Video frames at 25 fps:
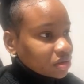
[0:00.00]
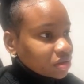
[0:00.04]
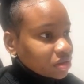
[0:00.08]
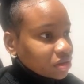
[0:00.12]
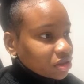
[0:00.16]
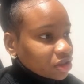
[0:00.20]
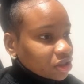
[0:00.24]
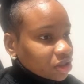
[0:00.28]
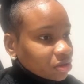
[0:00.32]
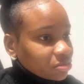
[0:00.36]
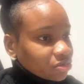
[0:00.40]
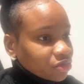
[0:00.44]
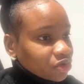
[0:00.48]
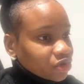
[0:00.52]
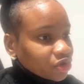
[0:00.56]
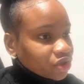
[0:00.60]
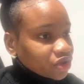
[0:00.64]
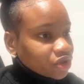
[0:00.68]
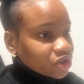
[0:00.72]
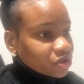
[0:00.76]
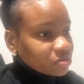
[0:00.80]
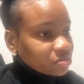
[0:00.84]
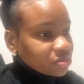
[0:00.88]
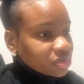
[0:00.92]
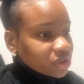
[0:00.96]
I'm going to
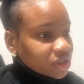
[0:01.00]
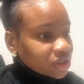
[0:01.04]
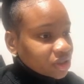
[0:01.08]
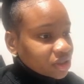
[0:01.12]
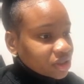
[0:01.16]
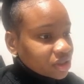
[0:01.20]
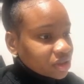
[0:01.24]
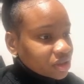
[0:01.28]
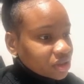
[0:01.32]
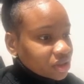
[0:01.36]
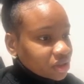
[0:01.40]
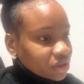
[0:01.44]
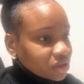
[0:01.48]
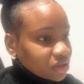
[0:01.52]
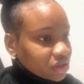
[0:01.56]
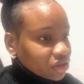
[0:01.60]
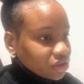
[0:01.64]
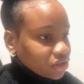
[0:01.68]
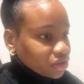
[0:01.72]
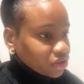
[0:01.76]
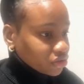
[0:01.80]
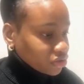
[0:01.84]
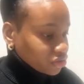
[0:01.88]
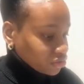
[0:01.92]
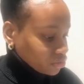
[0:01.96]
paste it
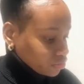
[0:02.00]
here,